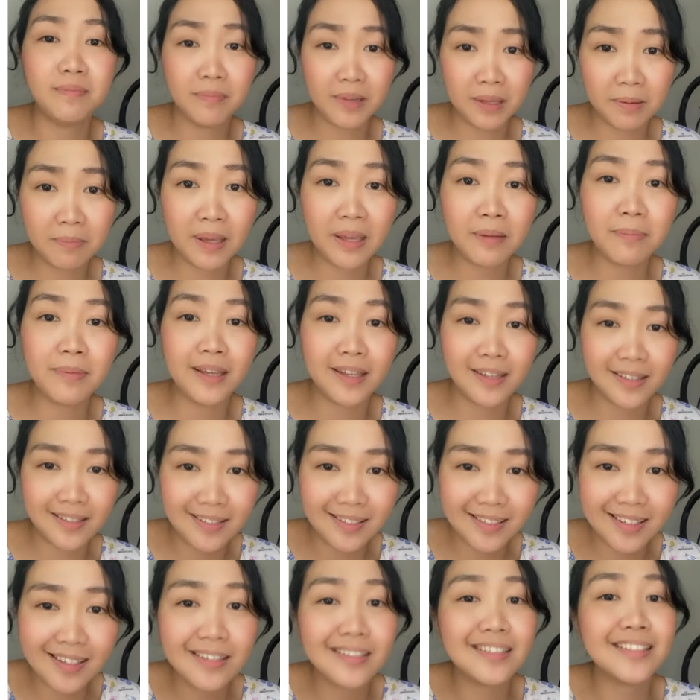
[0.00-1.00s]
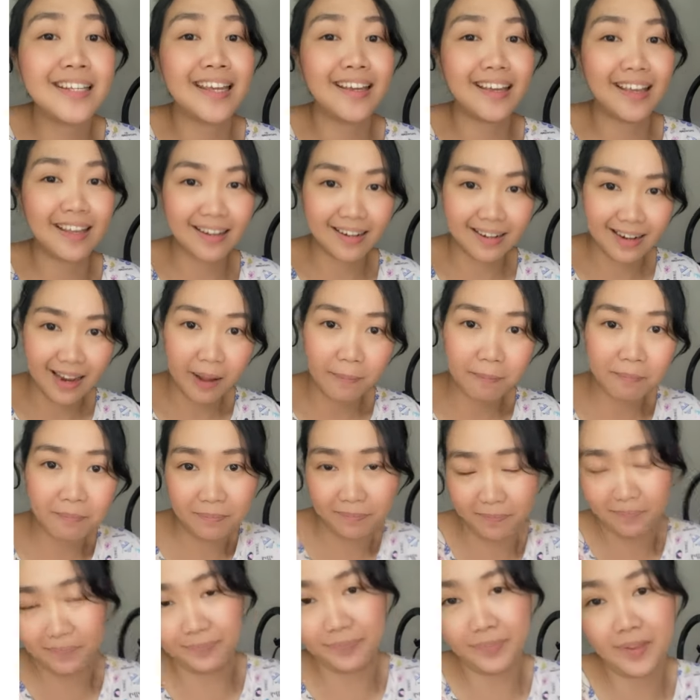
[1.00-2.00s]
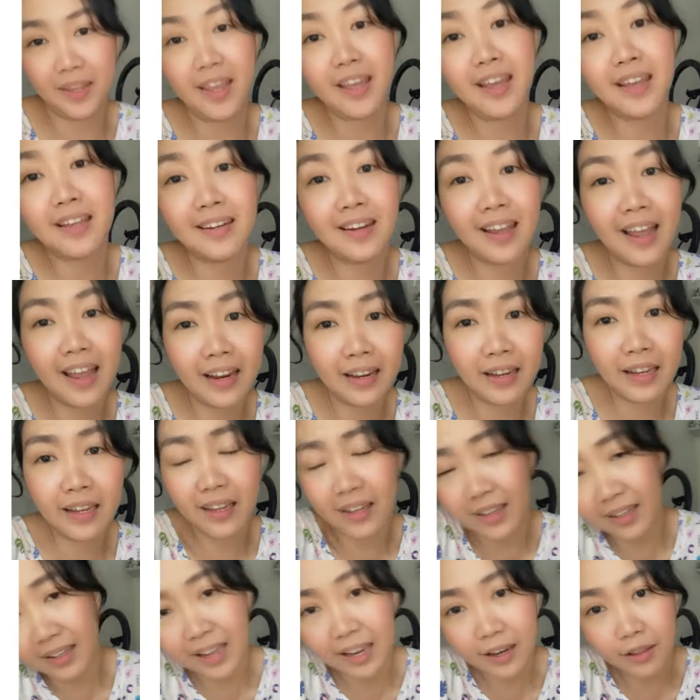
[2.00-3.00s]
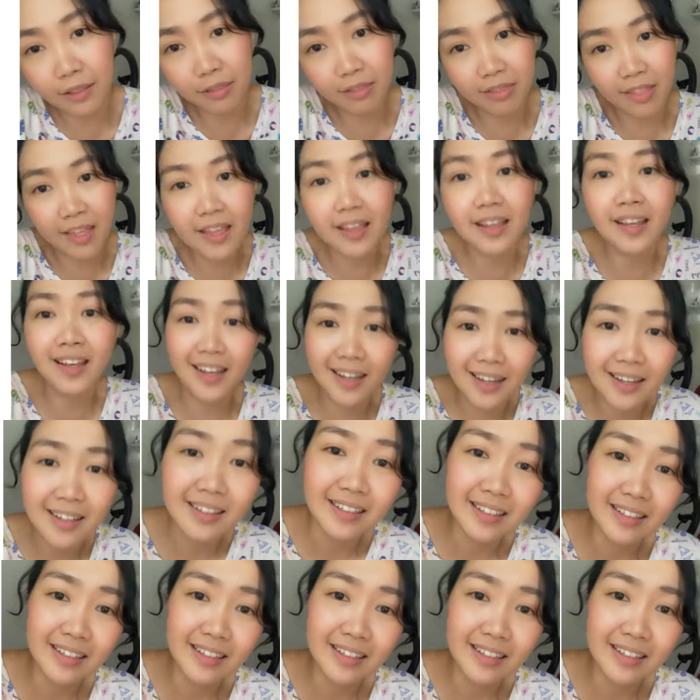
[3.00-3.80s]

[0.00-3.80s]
My baby is still taking a nap. And I think